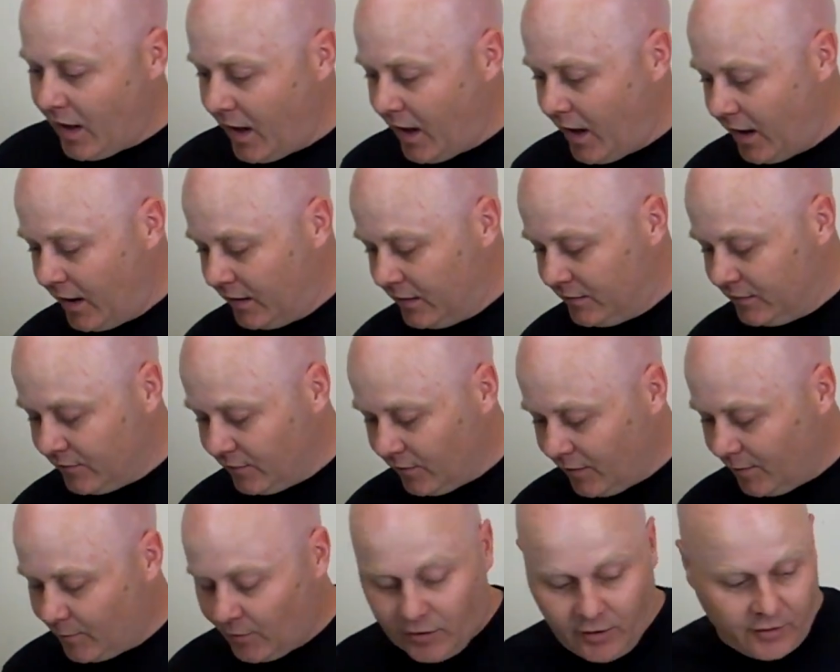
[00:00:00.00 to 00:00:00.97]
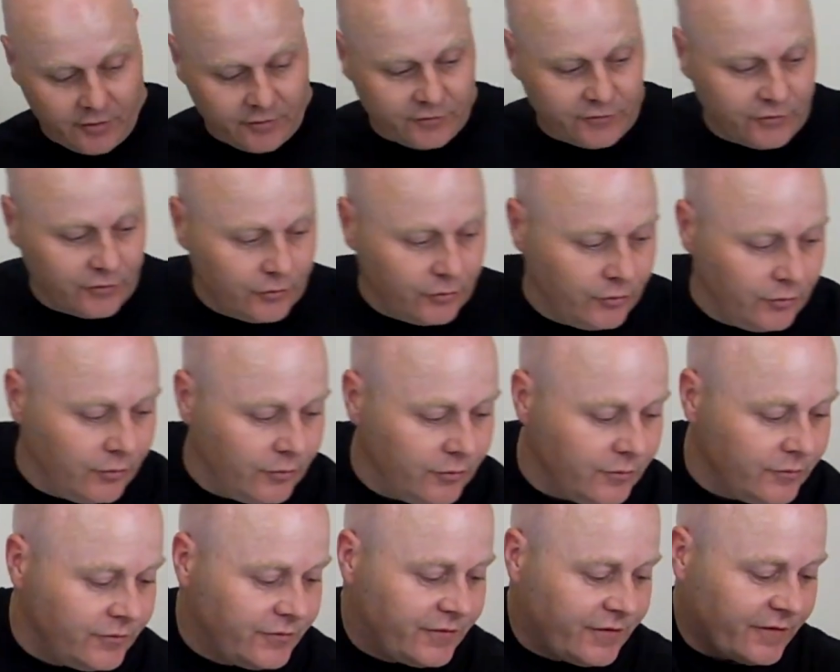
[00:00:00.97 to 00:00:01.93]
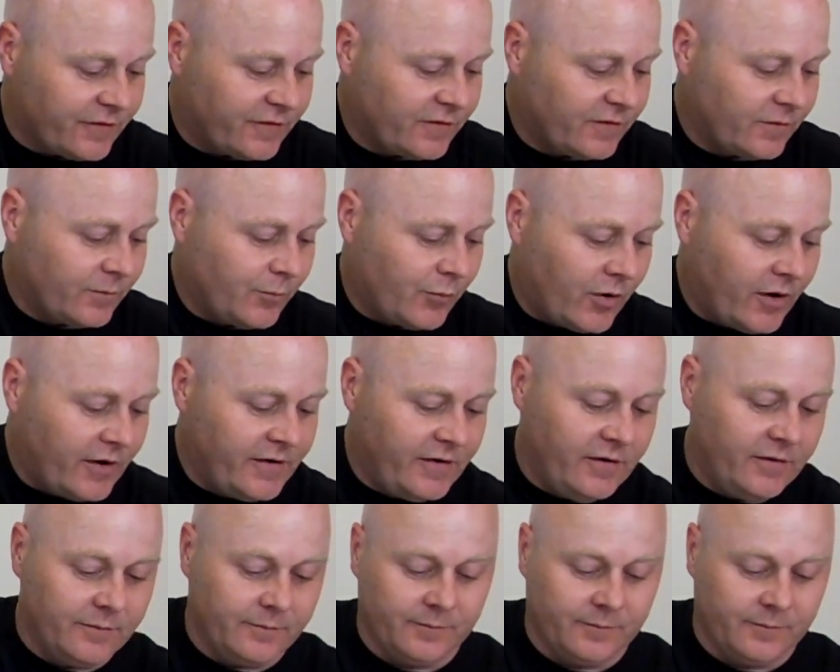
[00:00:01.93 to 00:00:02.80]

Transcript: and I'm going to just spray